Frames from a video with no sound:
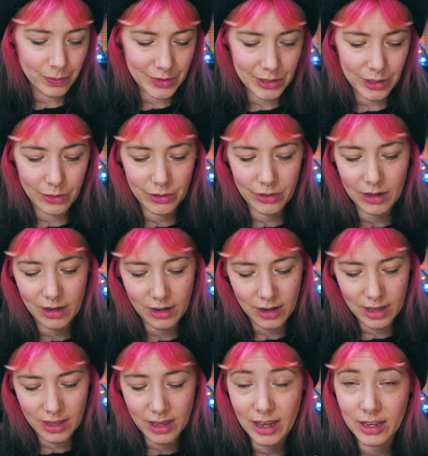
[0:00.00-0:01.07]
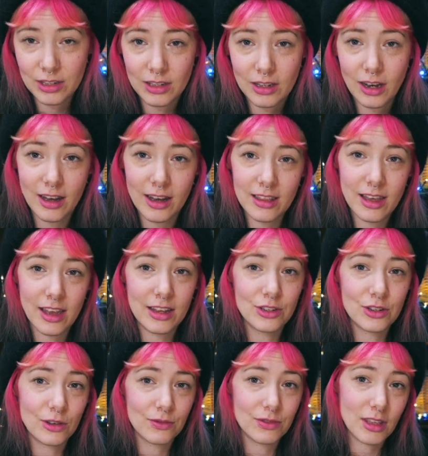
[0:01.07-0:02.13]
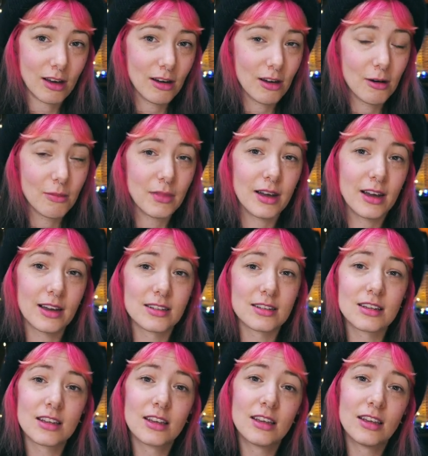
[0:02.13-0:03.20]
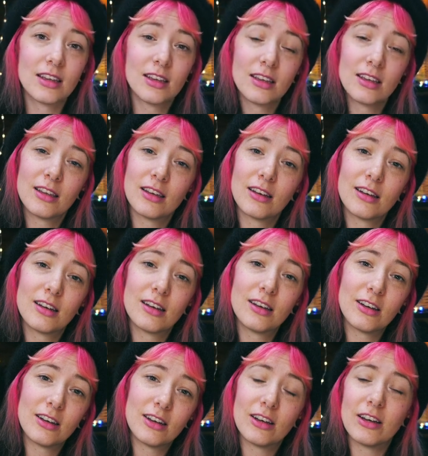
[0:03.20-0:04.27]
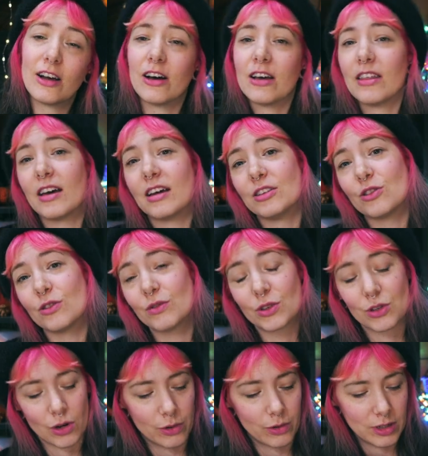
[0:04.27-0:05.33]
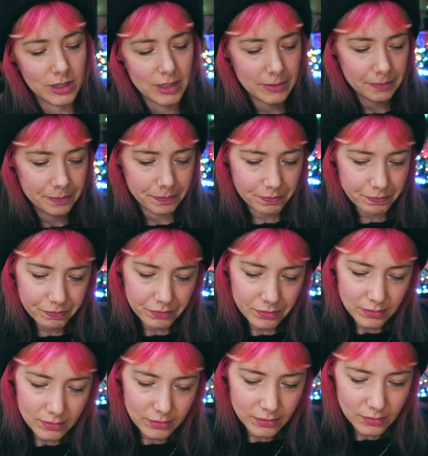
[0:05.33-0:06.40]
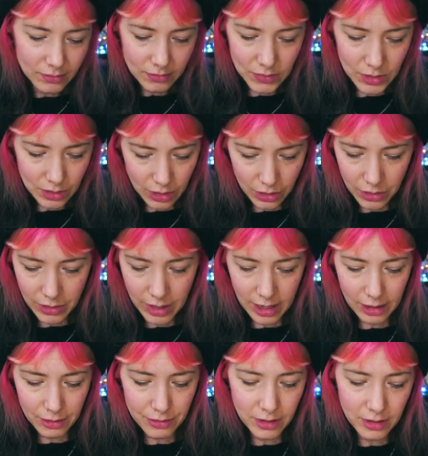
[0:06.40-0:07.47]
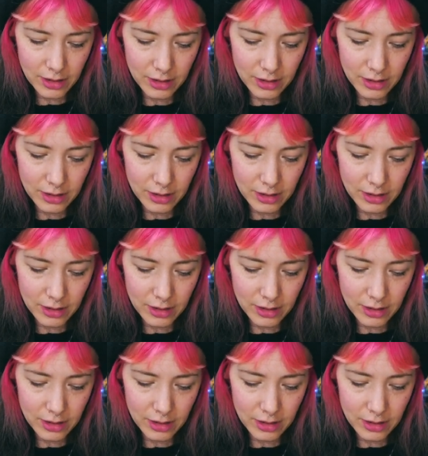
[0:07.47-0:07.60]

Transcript: So on either edge of the arm and either edge of the shoulders. So you have